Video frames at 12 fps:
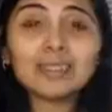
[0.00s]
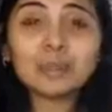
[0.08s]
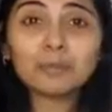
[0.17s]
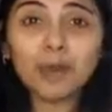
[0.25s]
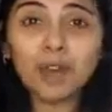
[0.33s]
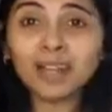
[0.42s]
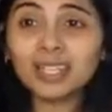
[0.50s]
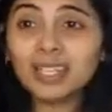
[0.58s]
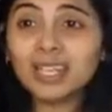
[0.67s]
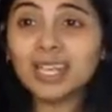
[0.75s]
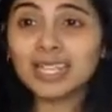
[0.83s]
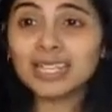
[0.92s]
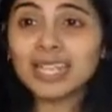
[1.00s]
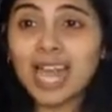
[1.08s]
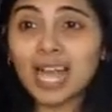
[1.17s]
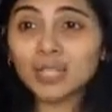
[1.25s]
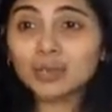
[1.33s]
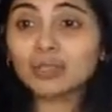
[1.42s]
their body the
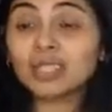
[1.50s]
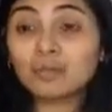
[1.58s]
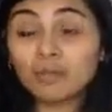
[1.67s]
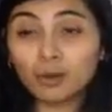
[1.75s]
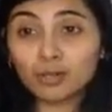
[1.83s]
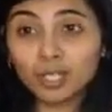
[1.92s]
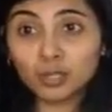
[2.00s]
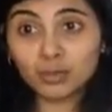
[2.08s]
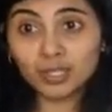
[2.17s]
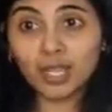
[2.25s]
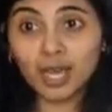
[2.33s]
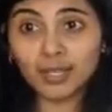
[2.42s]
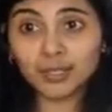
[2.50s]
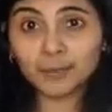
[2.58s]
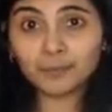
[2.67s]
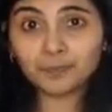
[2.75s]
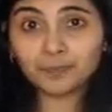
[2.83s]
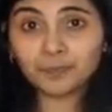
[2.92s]
actual emotion resides.